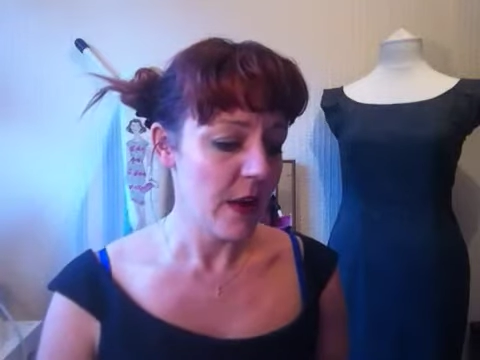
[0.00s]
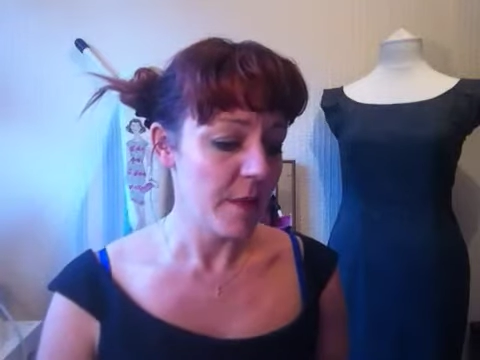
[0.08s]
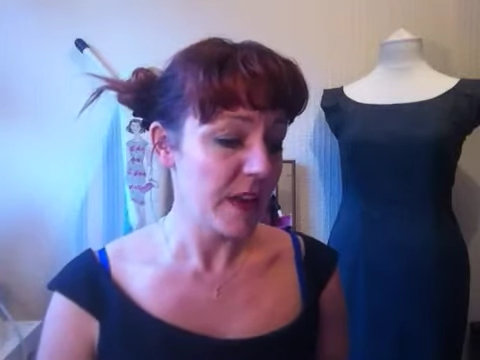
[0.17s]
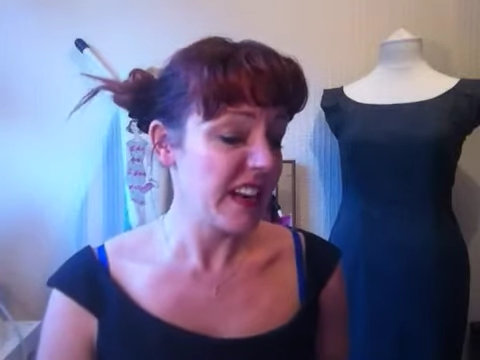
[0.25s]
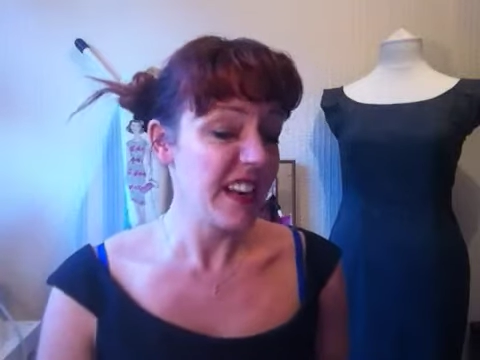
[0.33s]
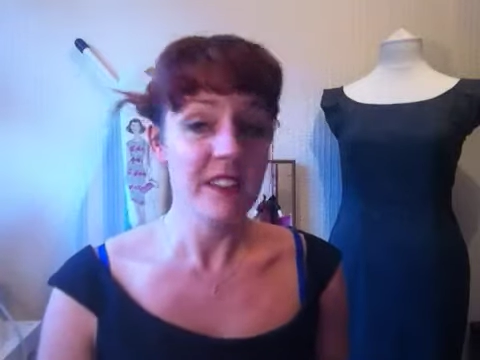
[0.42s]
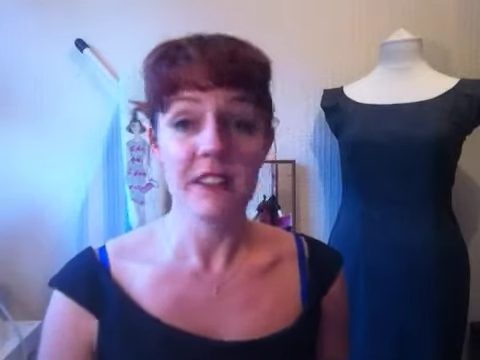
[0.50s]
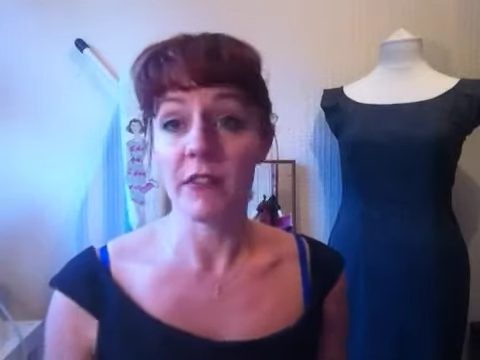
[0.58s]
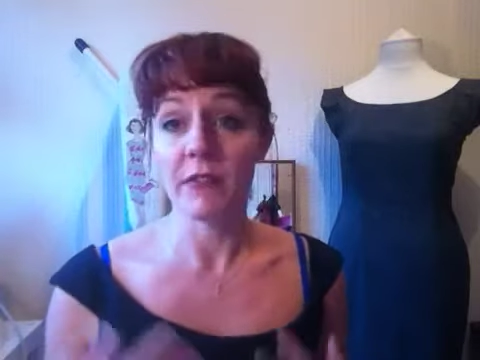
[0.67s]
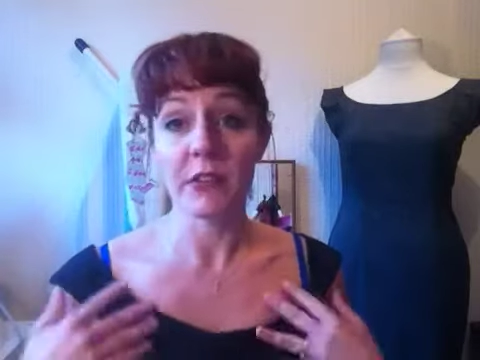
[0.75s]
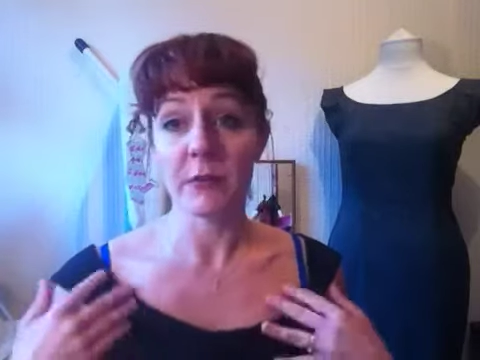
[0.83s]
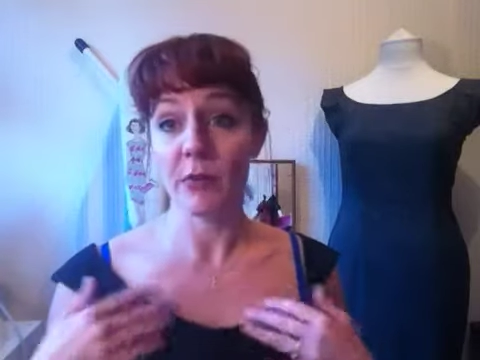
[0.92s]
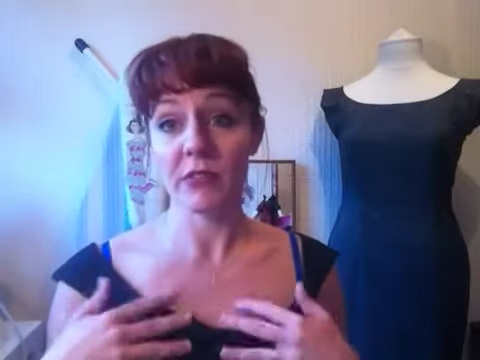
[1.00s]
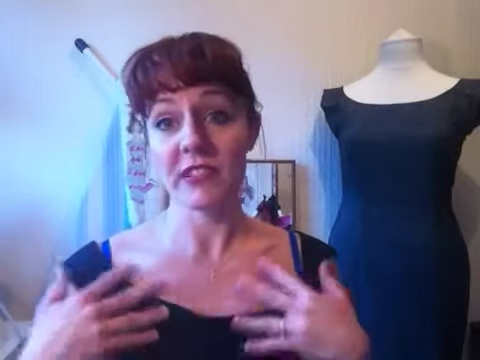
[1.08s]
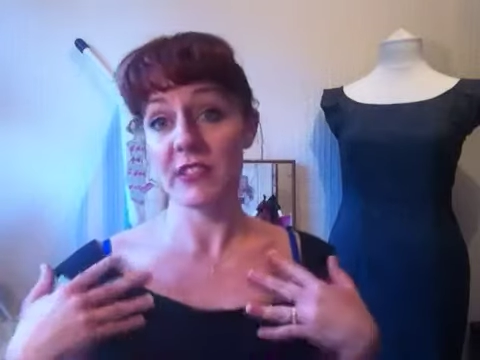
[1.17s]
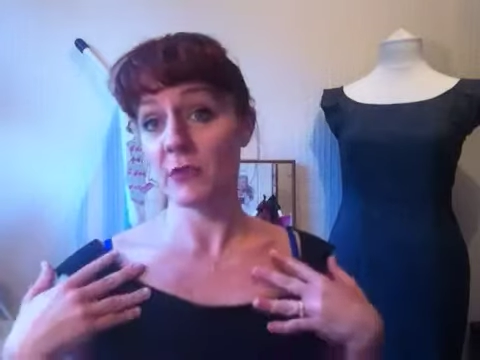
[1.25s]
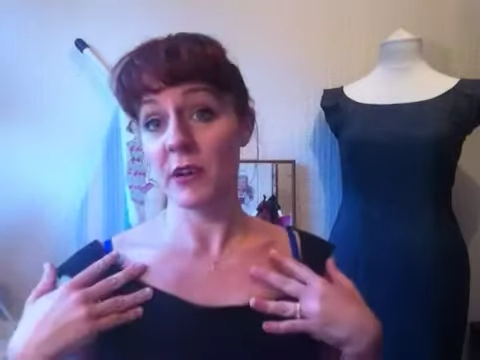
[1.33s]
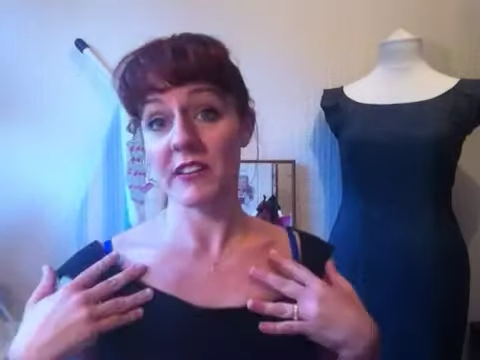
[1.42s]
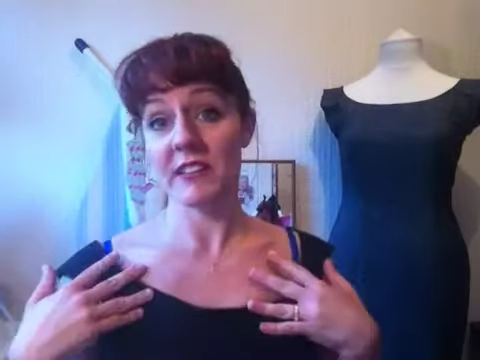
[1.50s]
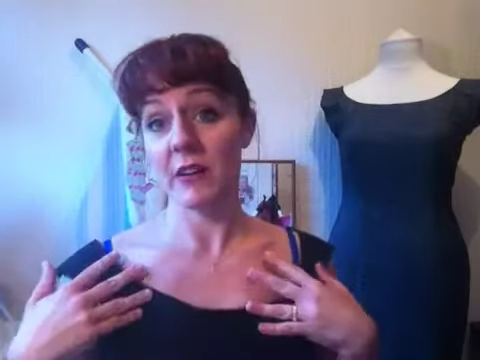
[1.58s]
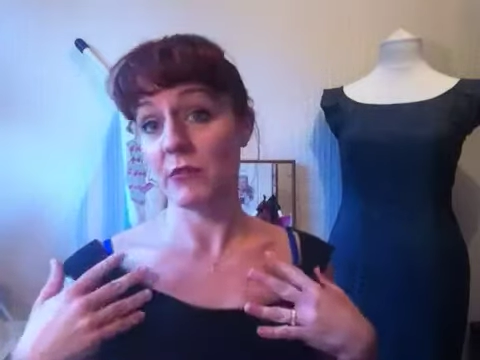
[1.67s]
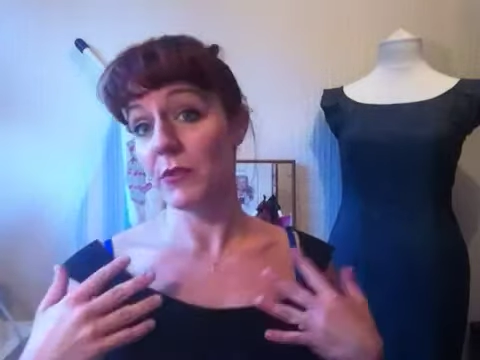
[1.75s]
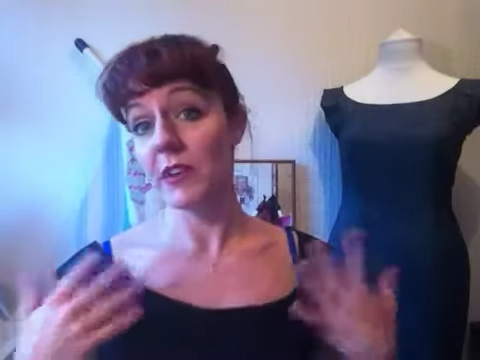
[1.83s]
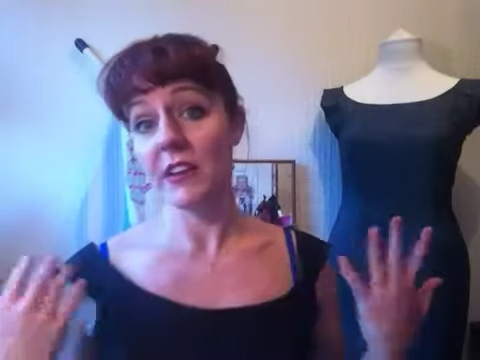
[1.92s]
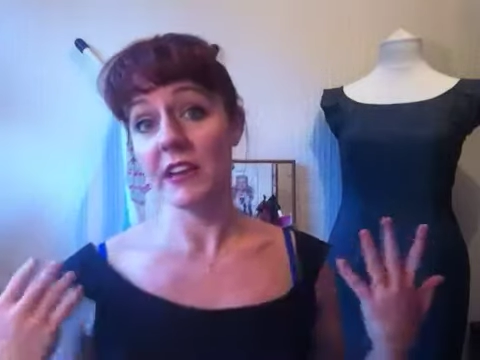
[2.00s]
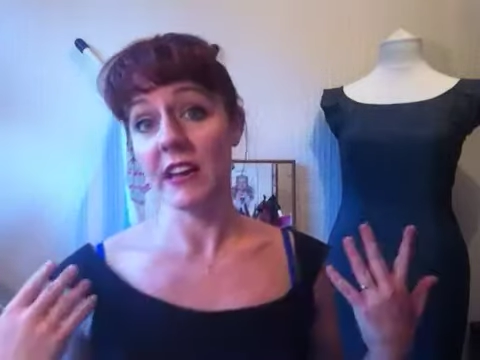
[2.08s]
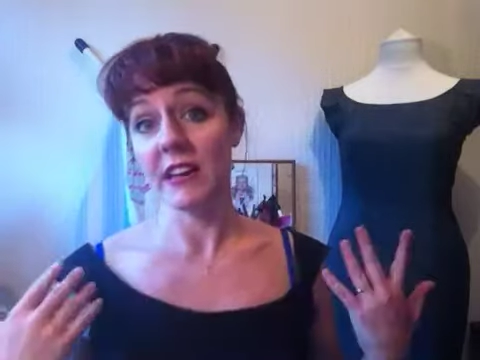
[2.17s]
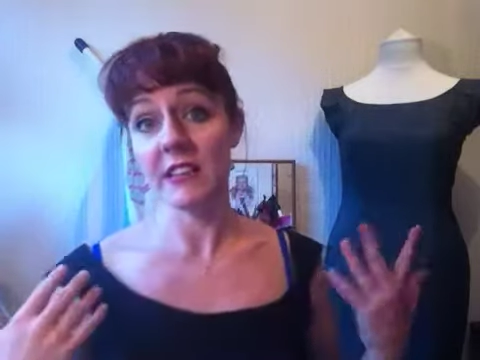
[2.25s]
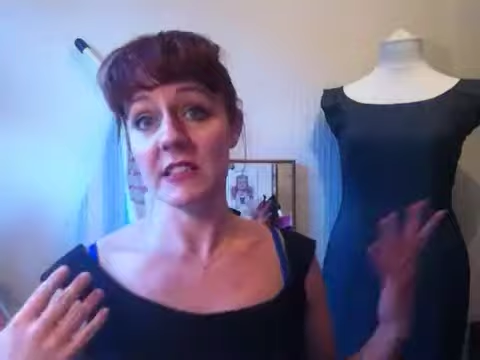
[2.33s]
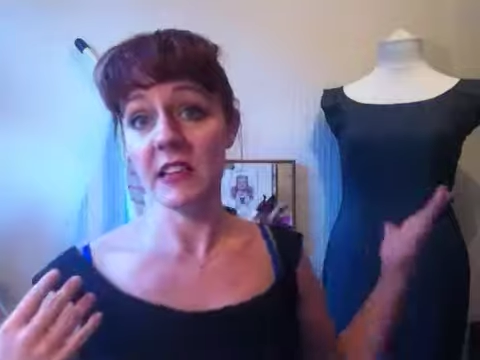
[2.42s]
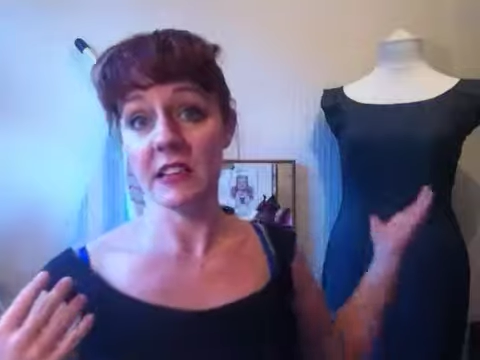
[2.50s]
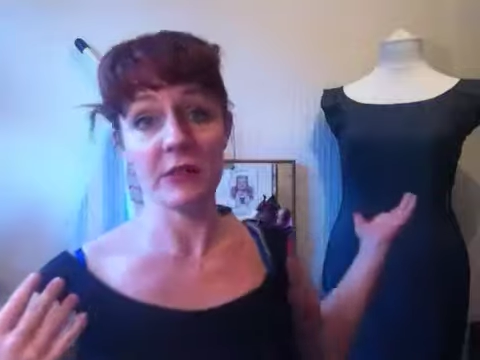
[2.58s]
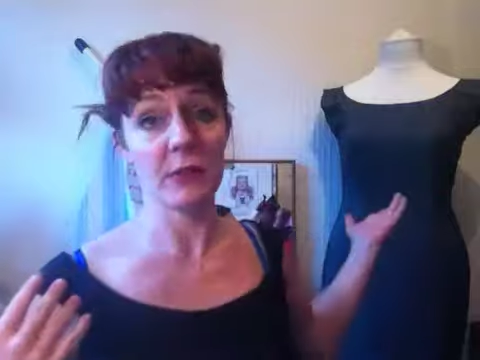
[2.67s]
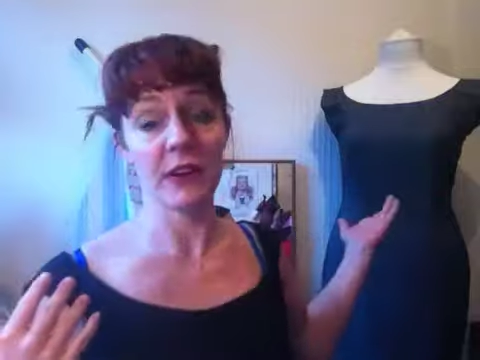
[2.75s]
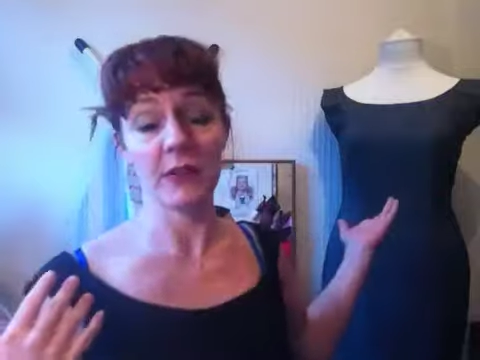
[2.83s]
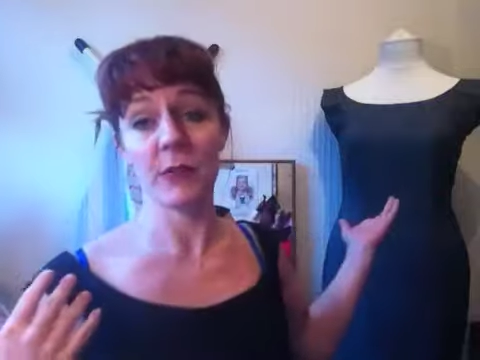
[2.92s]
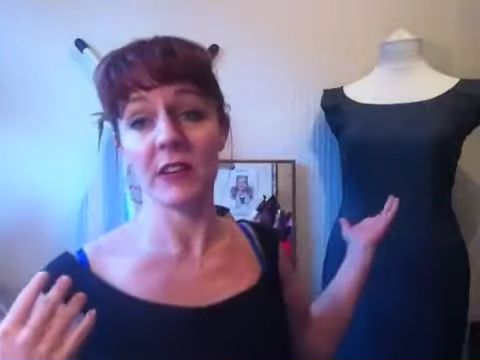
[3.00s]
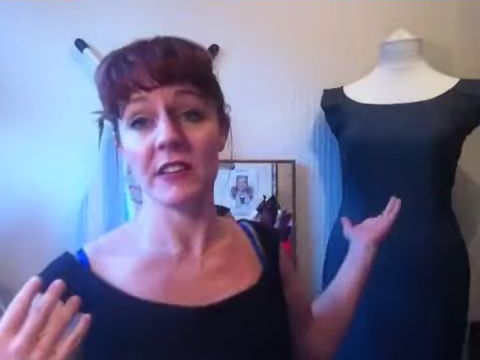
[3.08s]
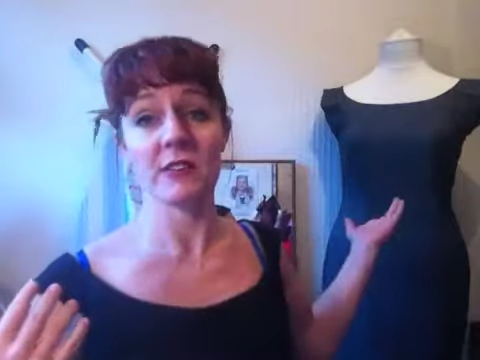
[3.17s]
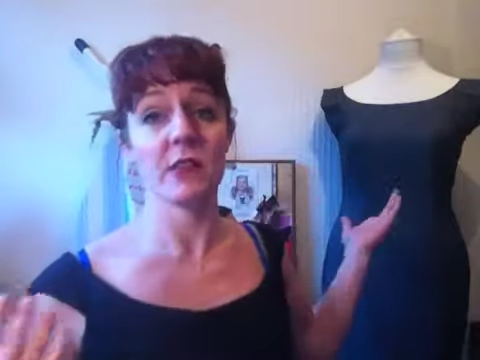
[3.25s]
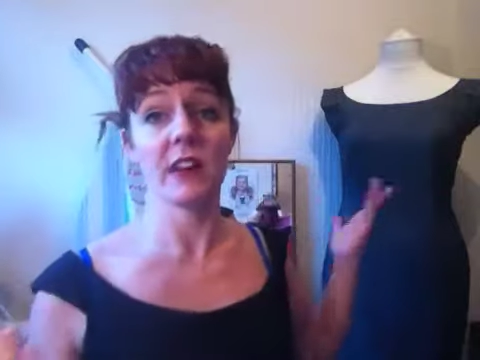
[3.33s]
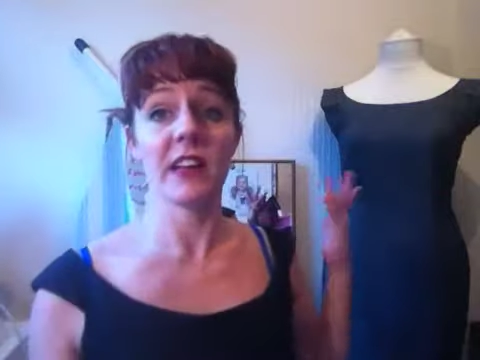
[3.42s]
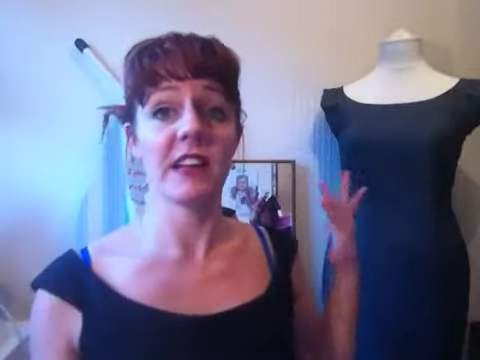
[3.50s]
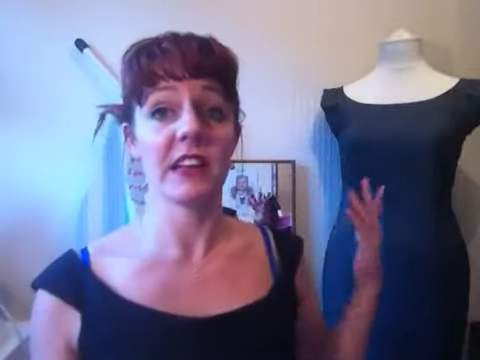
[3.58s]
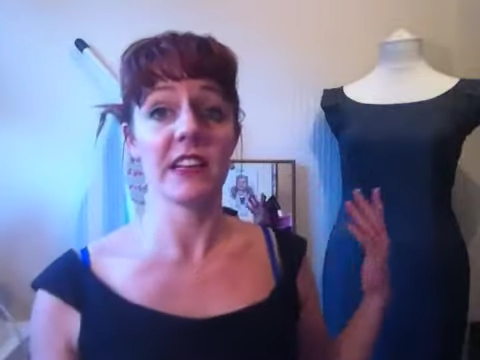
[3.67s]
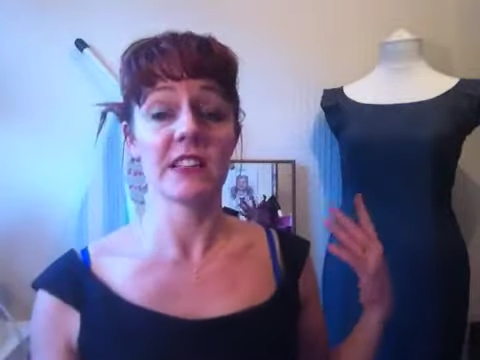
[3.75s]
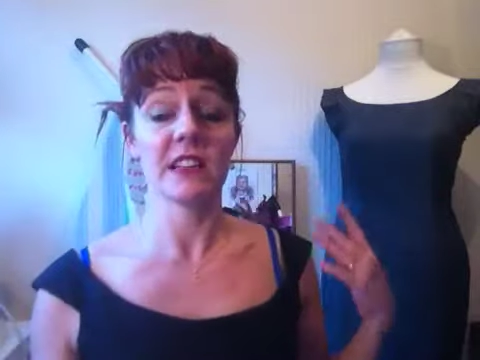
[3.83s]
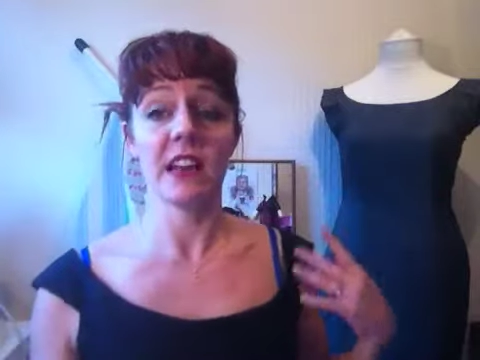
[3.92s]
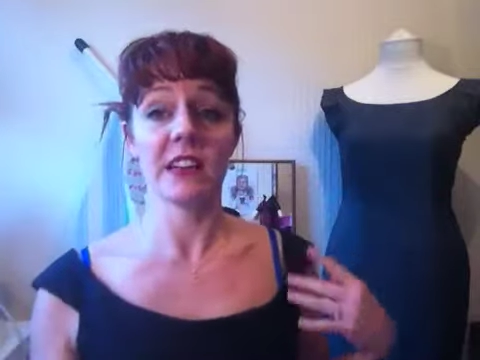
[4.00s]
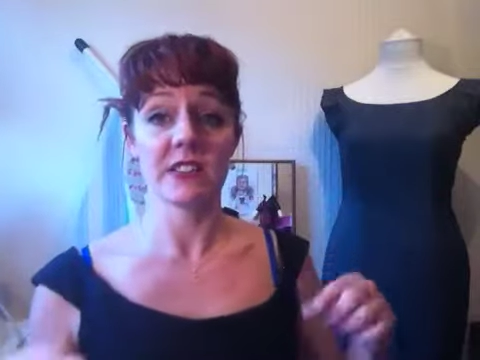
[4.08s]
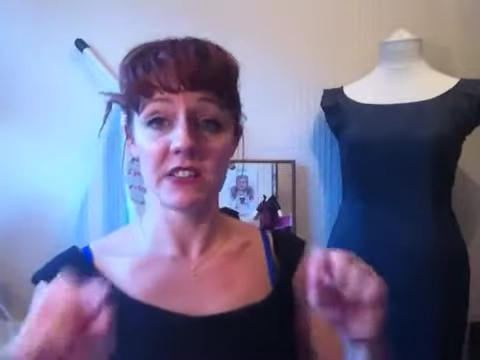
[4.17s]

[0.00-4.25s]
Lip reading: I mean, it is comfortable. This one is like really nice, and this one as well, there's no lining inside,